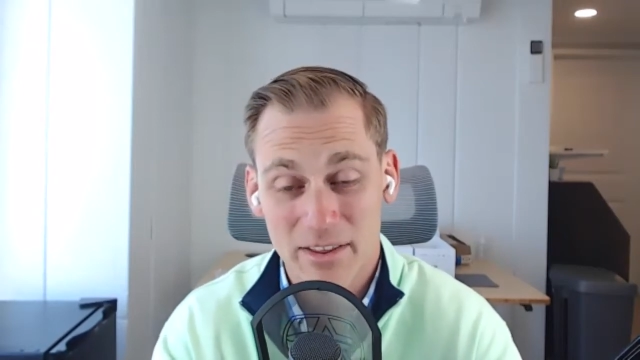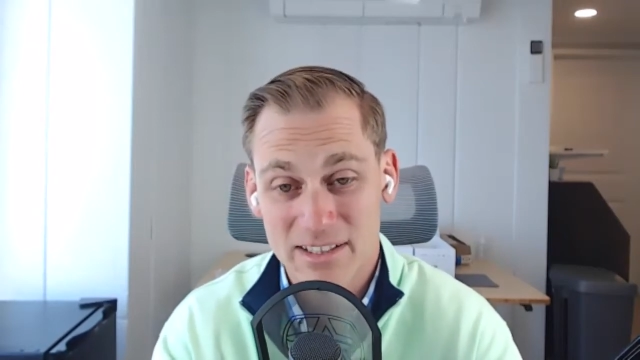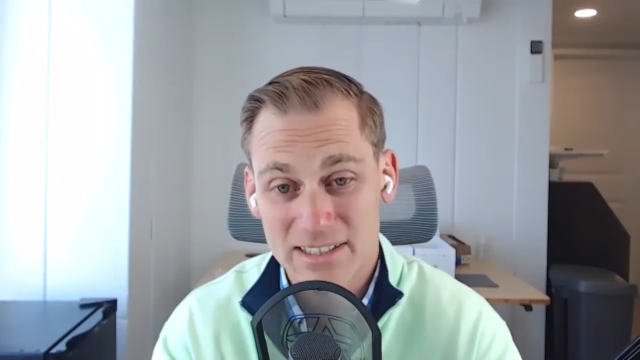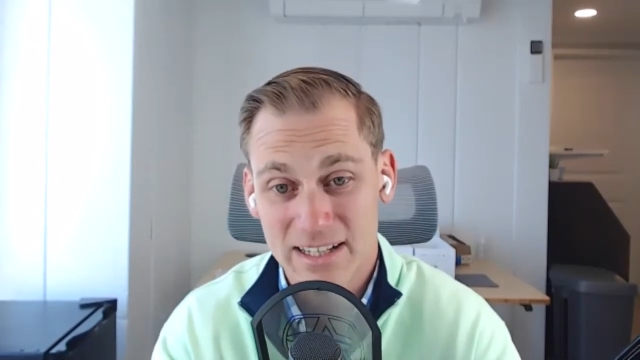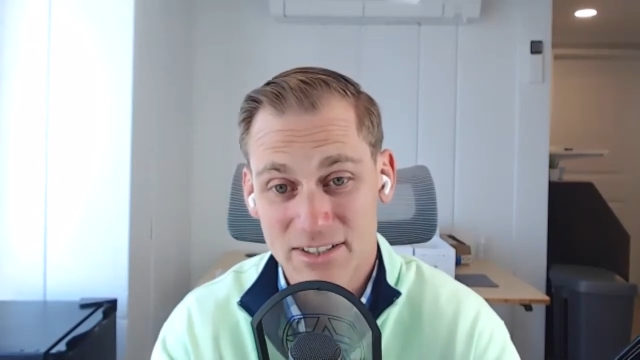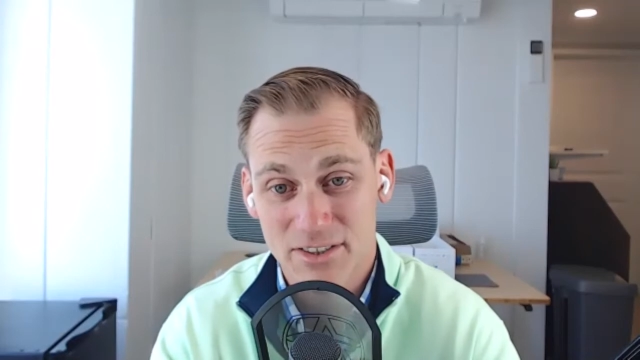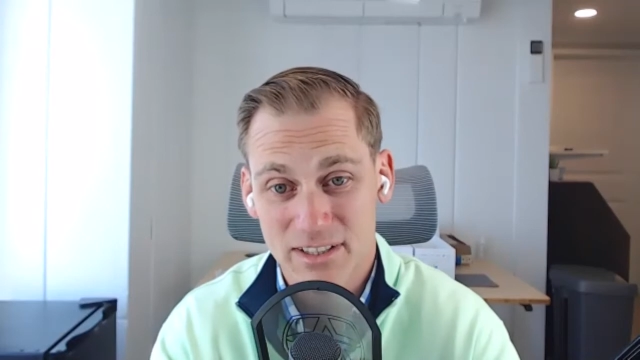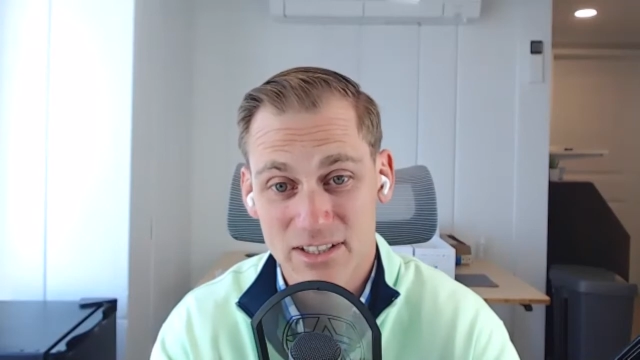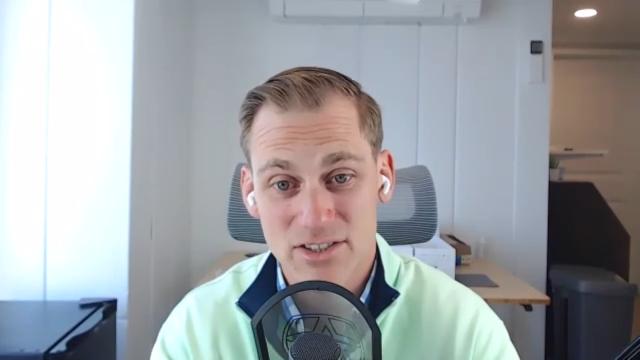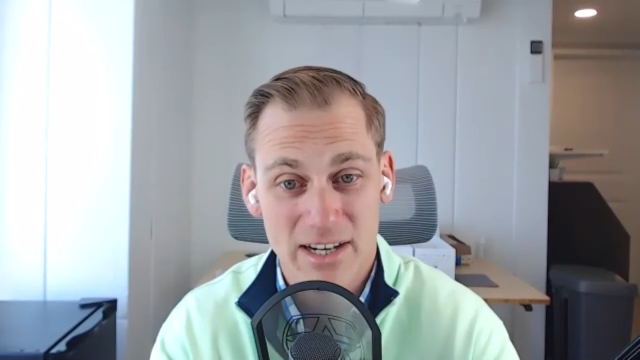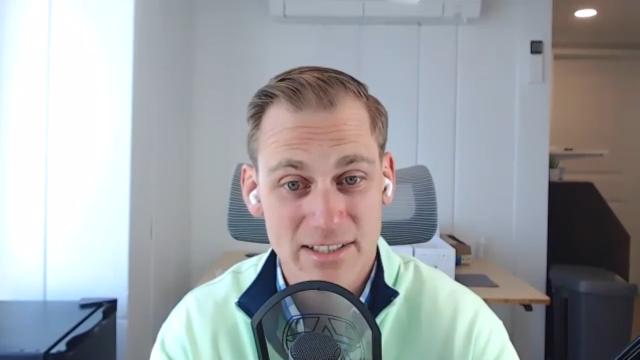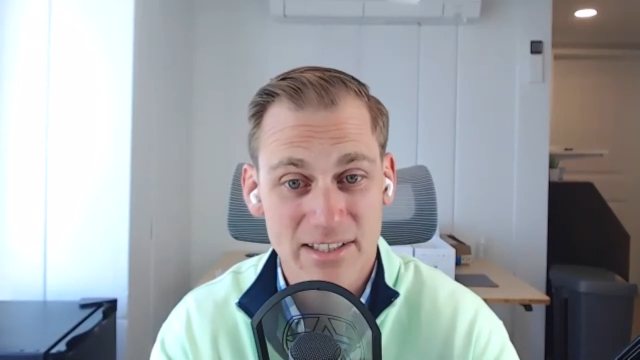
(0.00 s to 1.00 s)
this actually
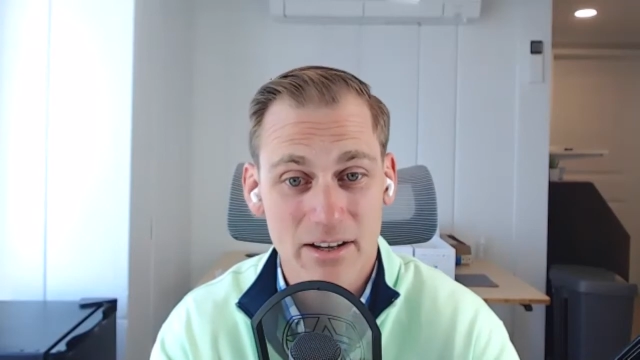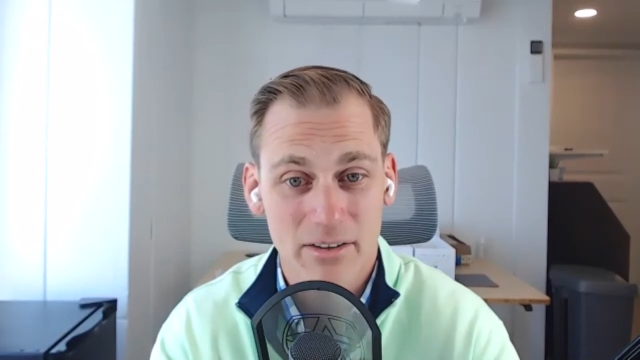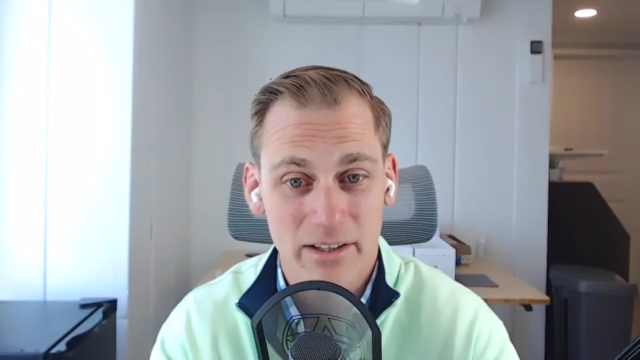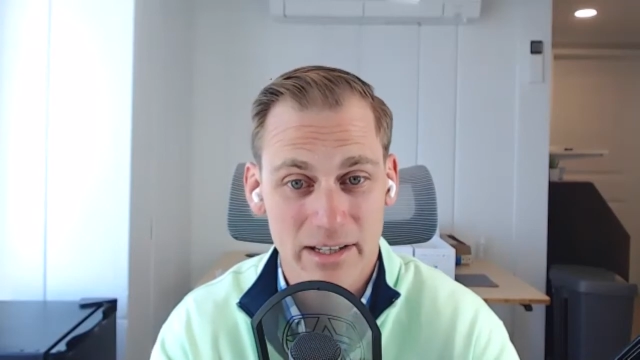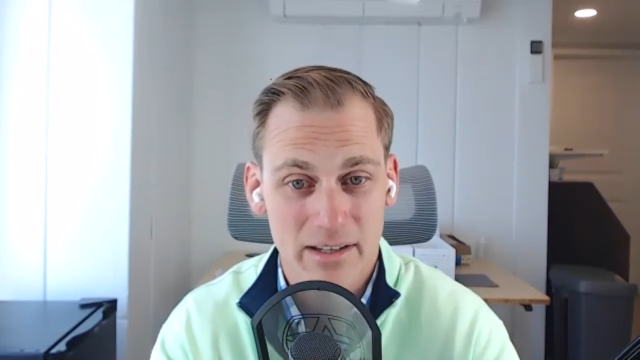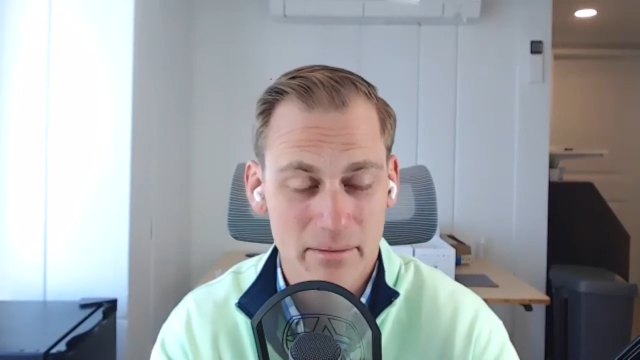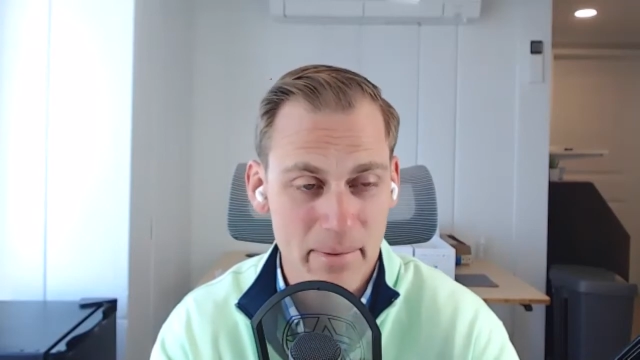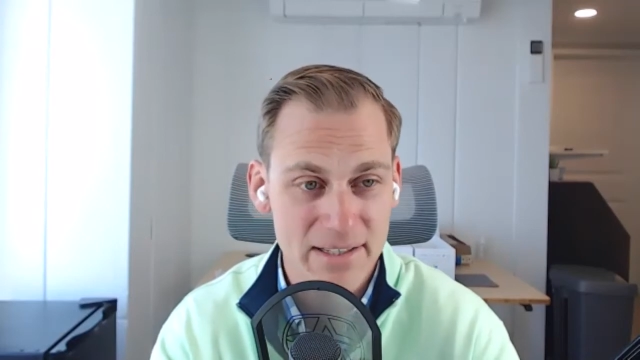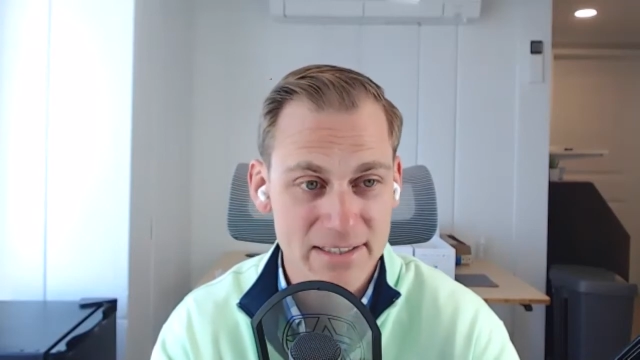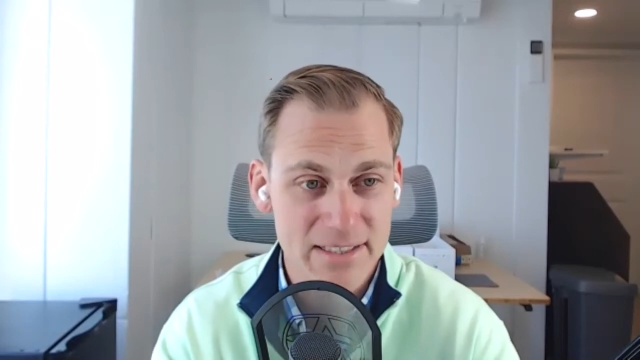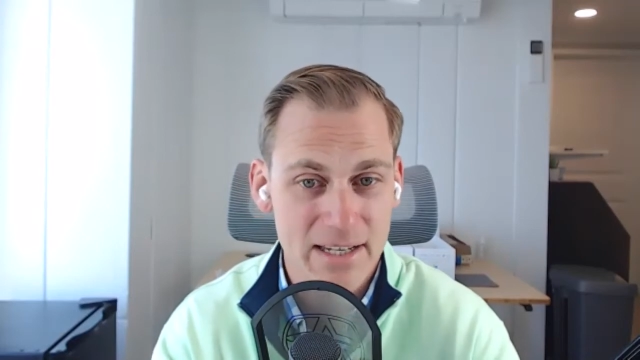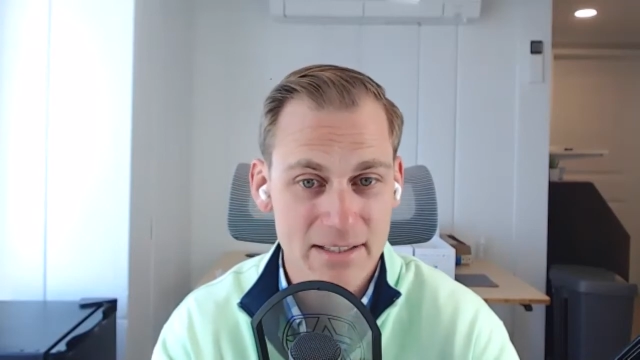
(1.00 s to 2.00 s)
checks out. Like, it made
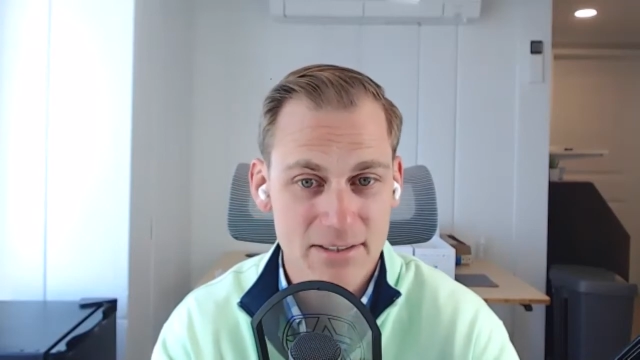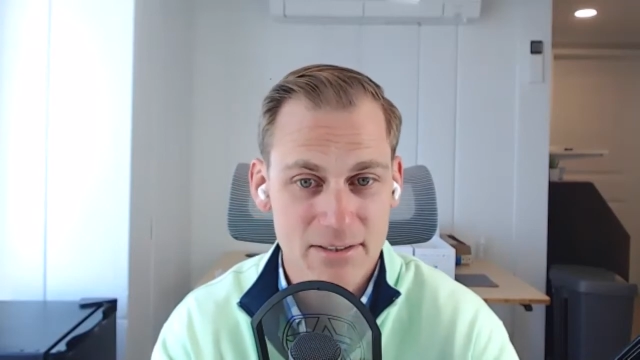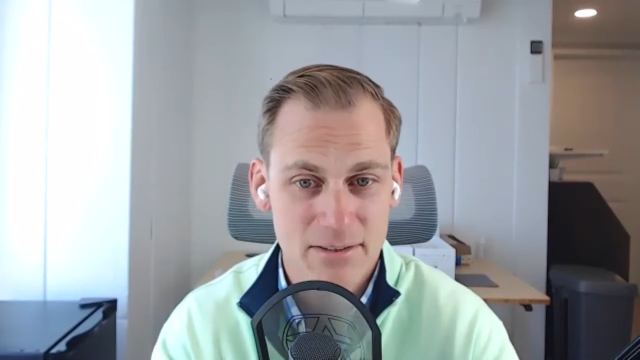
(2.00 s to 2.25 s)
sense.